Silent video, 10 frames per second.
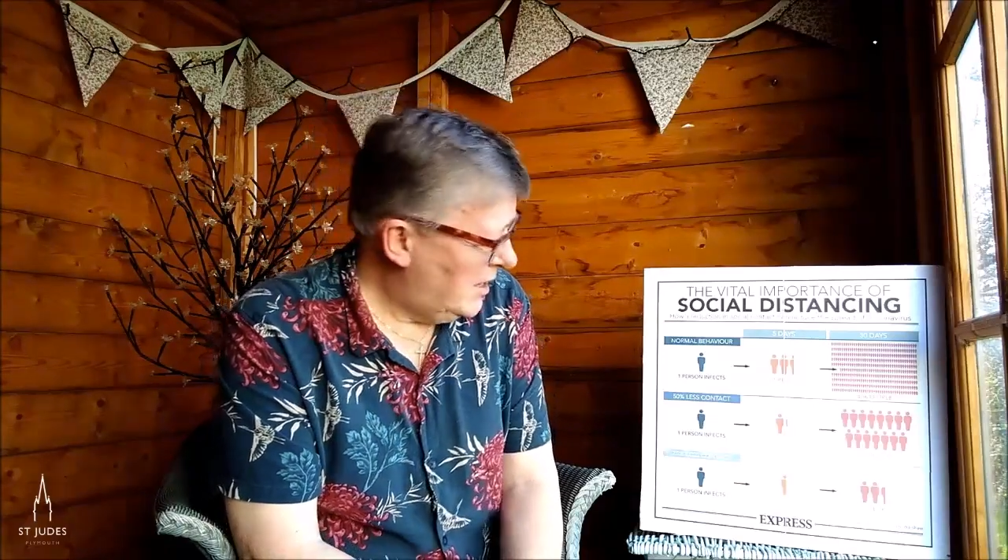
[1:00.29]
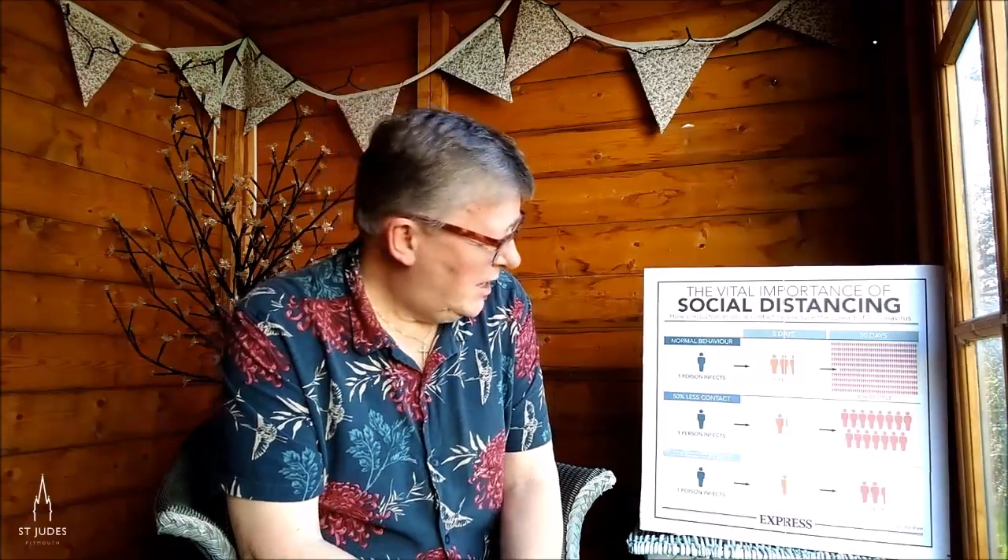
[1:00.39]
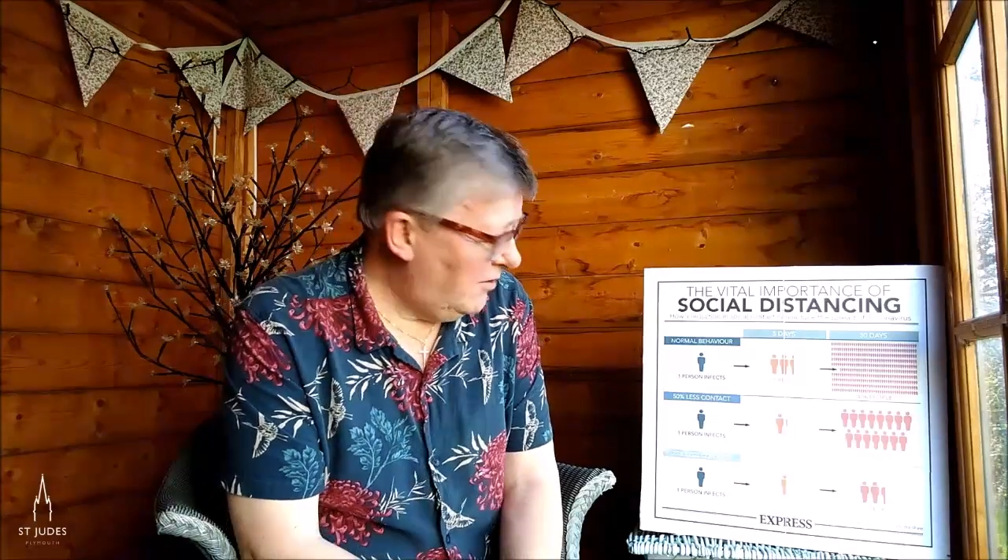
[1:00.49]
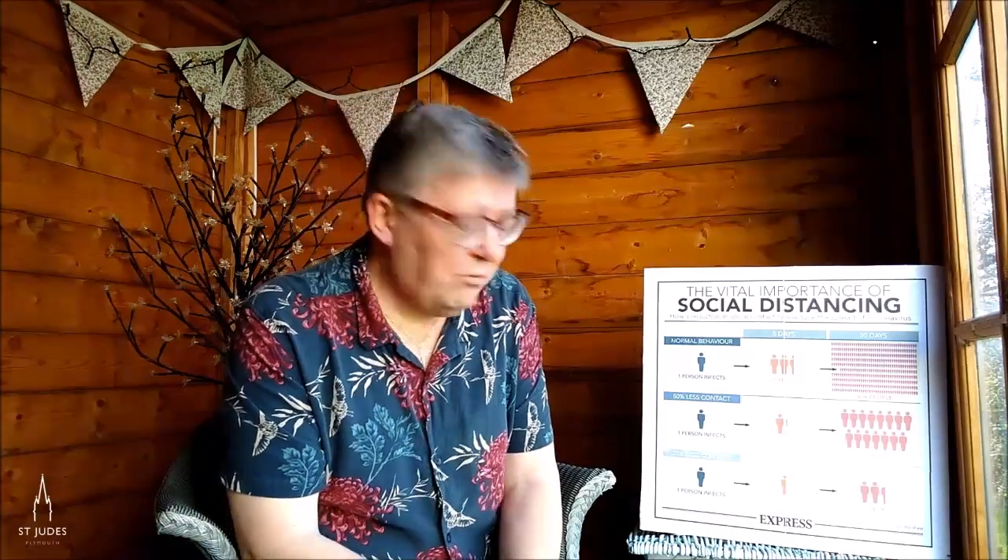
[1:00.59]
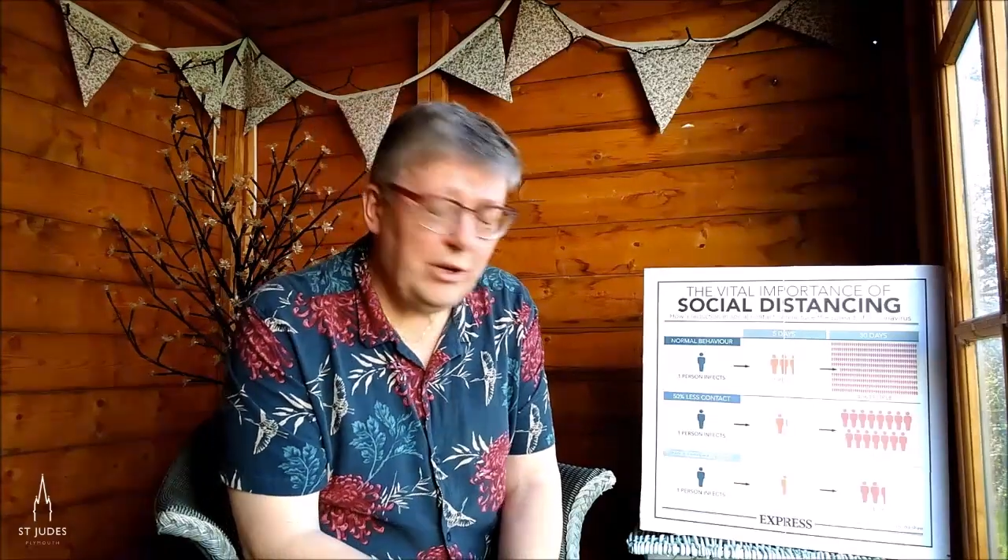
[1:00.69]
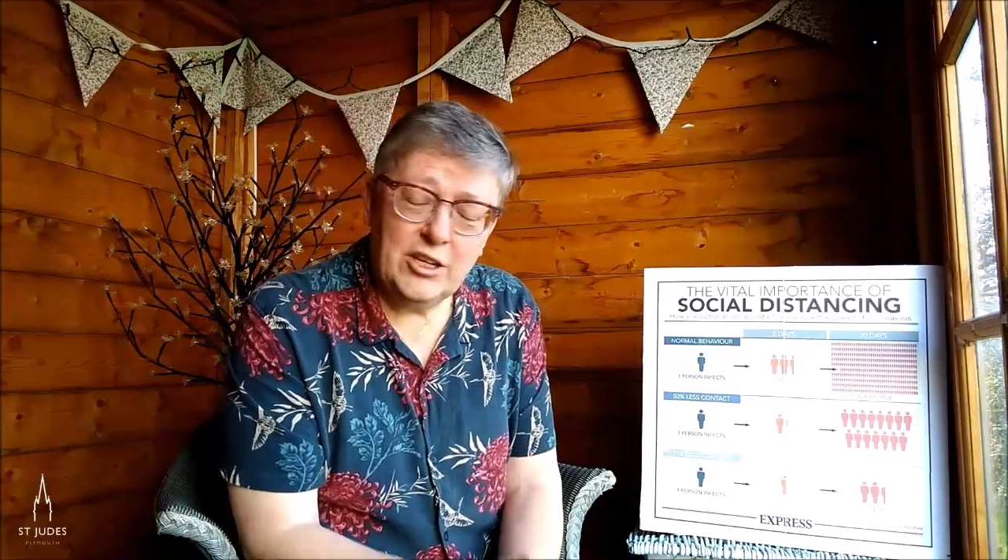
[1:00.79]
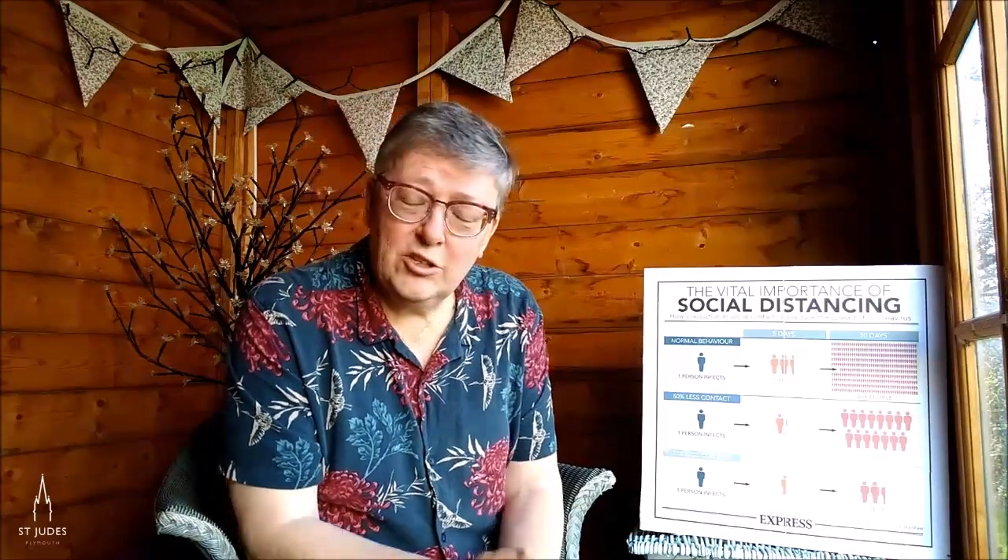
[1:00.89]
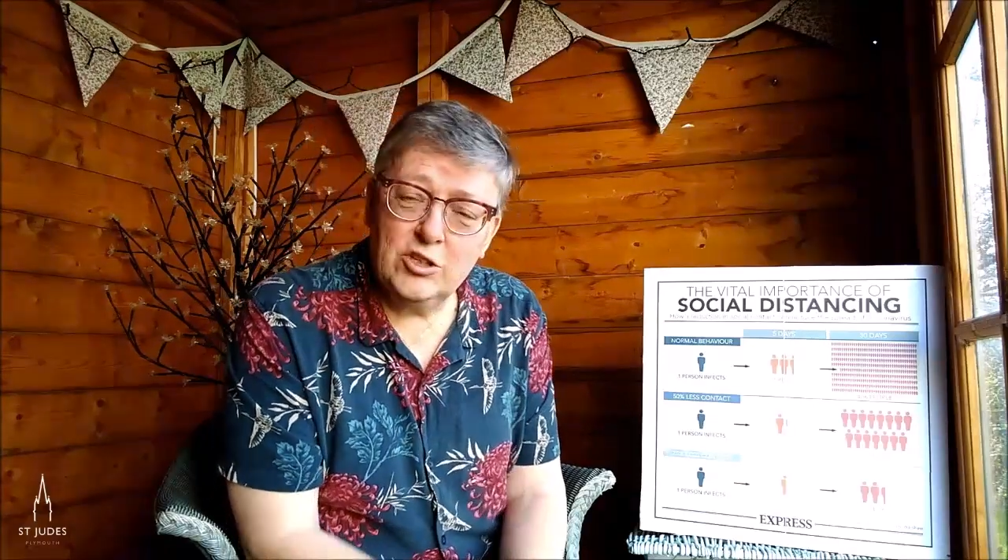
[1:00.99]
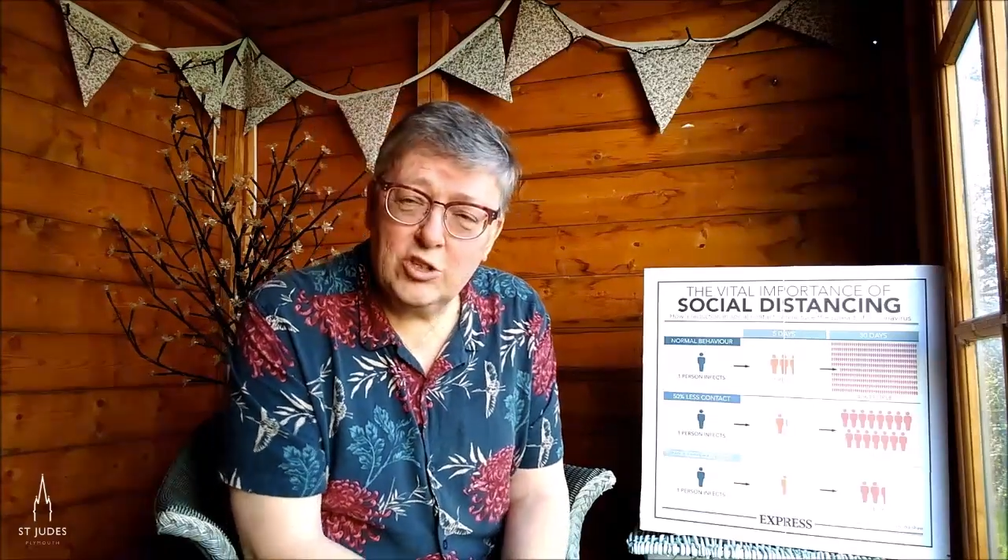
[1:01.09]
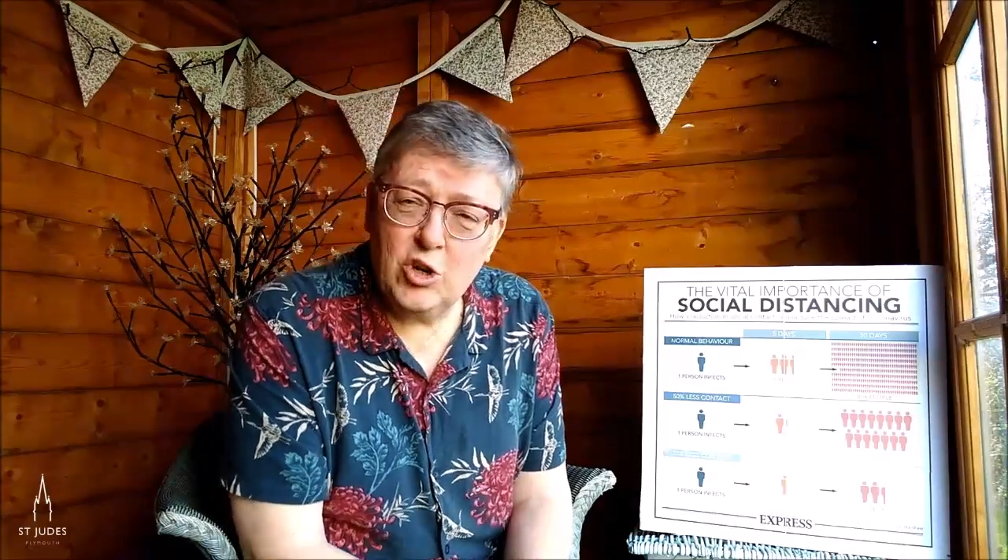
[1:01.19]
If we can
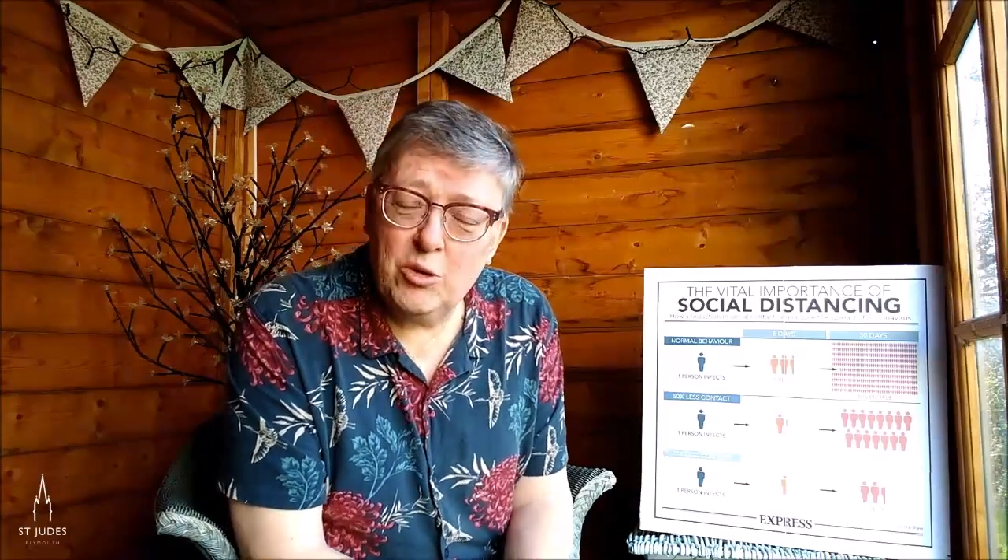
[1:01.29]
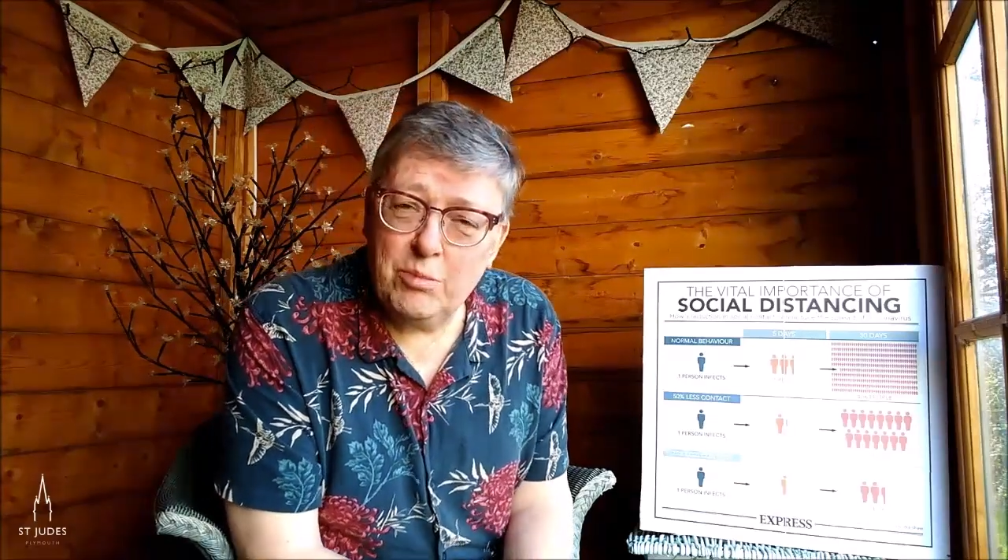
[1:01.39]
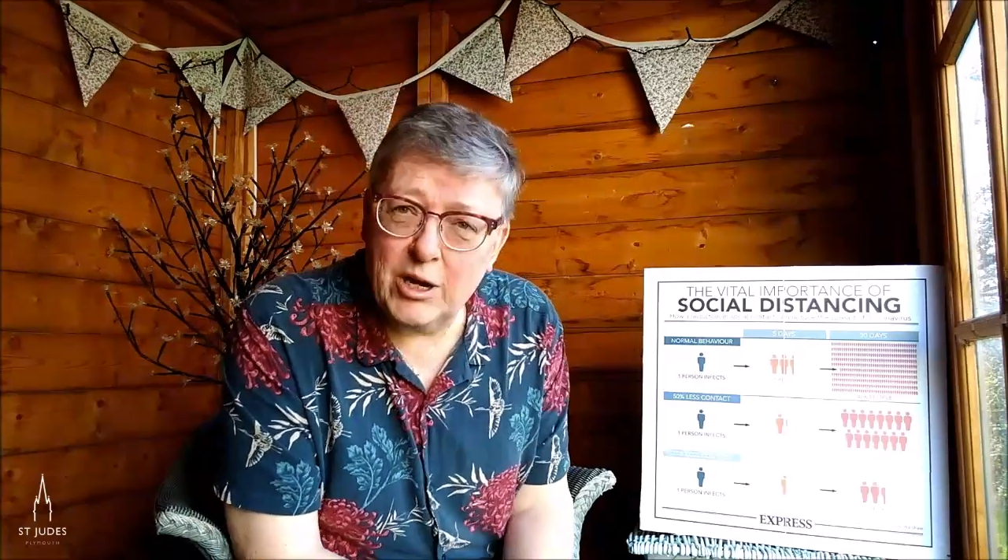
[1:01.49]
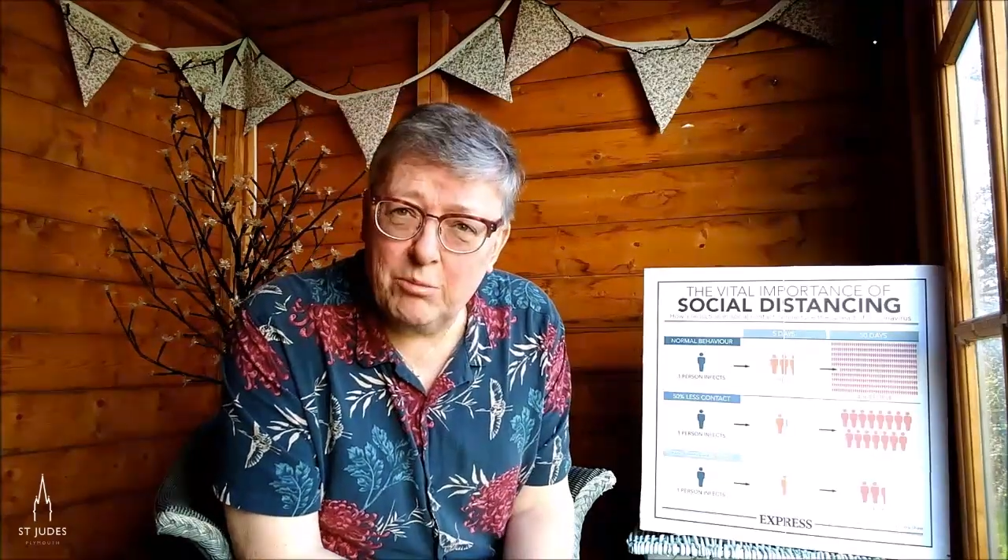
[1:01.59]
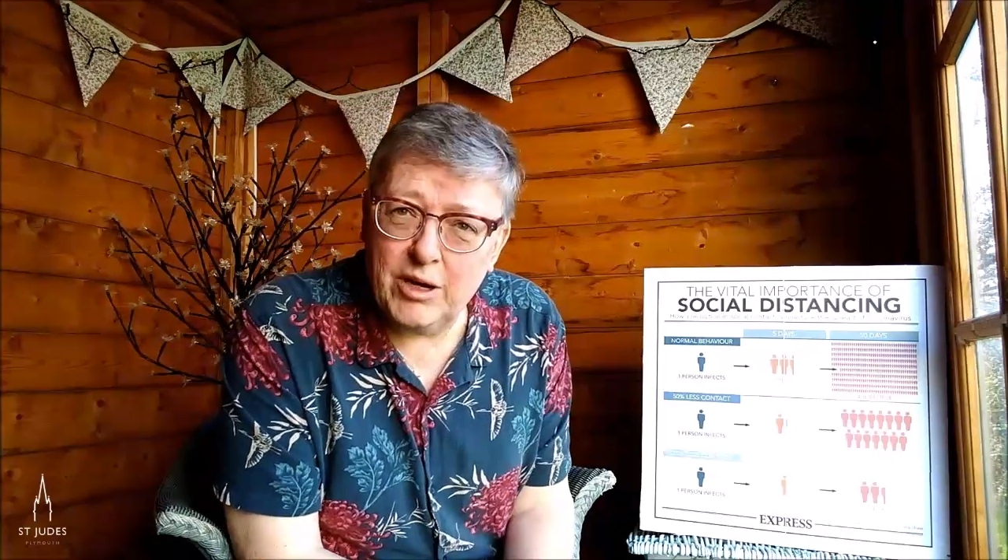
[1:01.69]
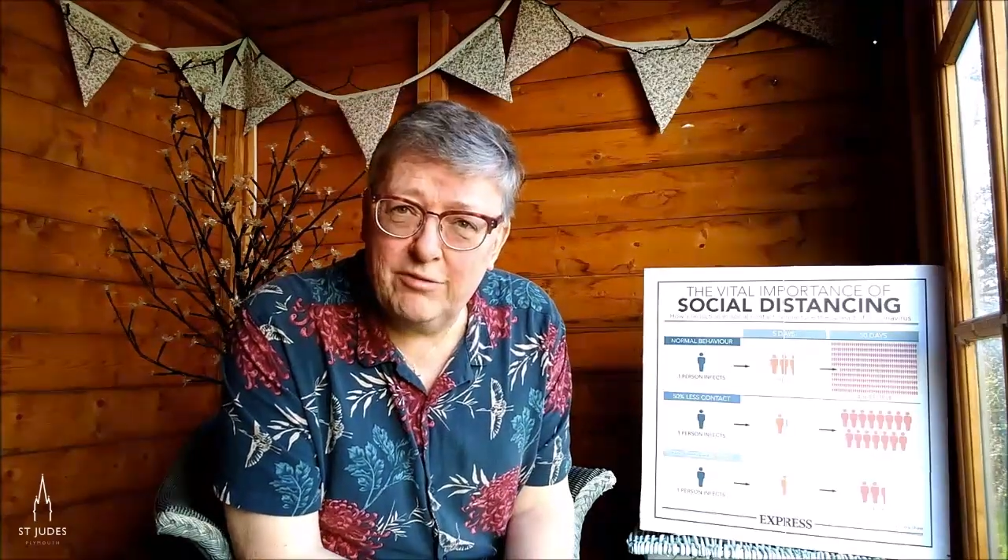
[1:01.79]
just cut back by